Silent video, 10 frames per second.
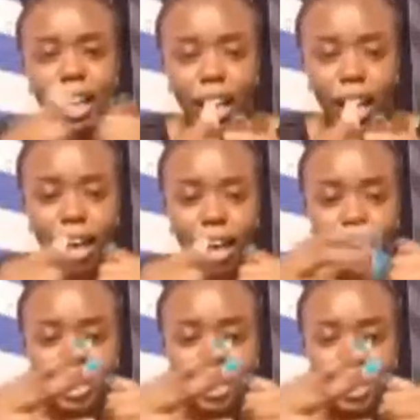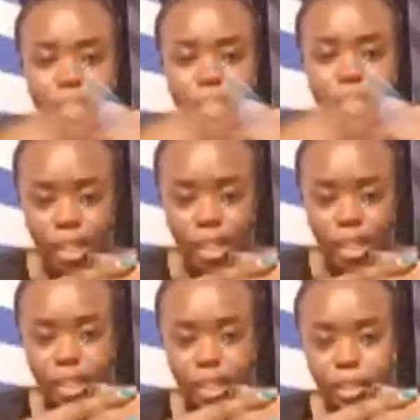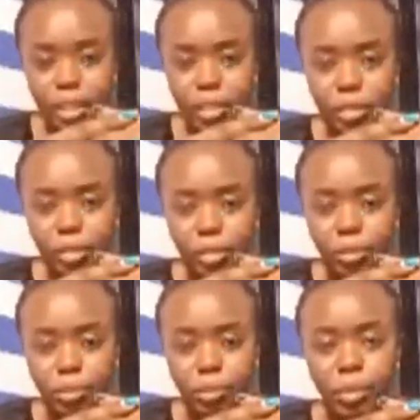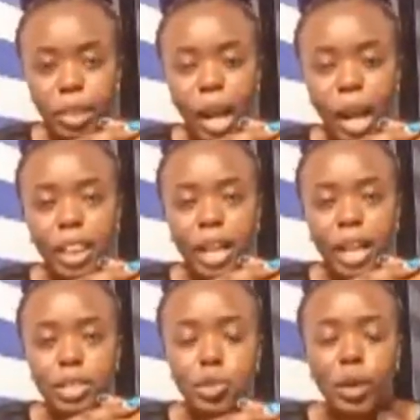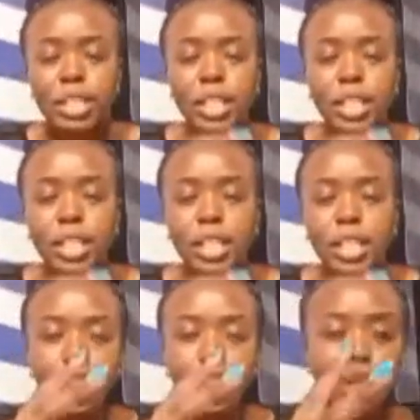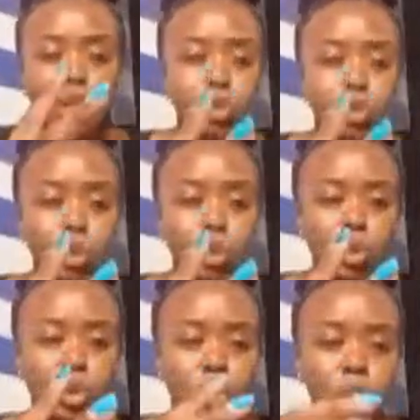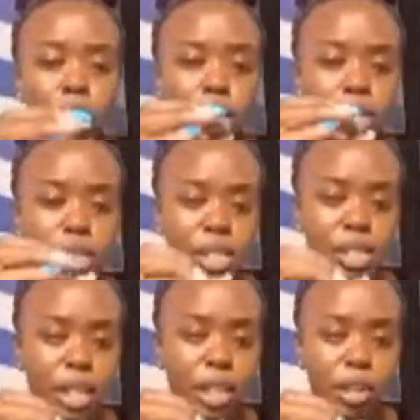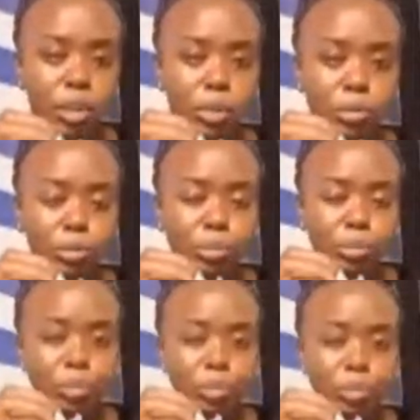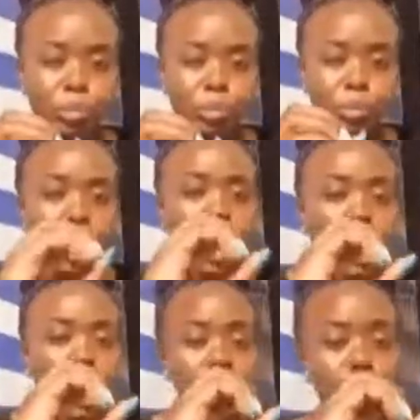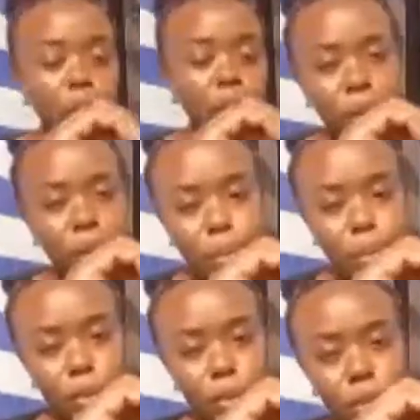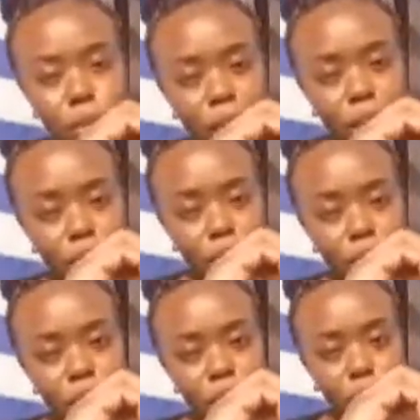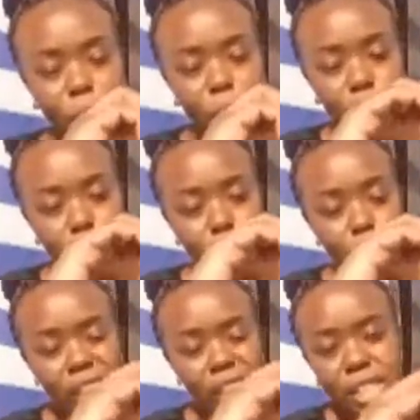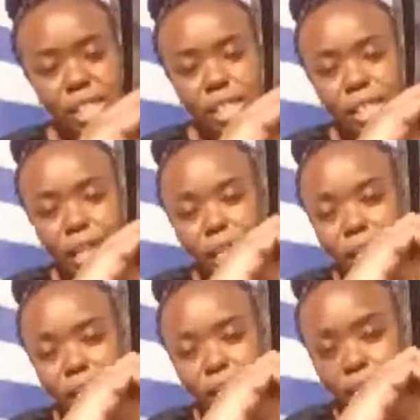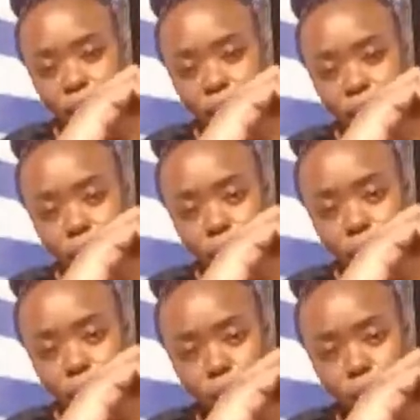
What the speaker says: 19, then 20, 2, 0. Sorry, I was supposed to start with 0, 1, 2, but this is 0,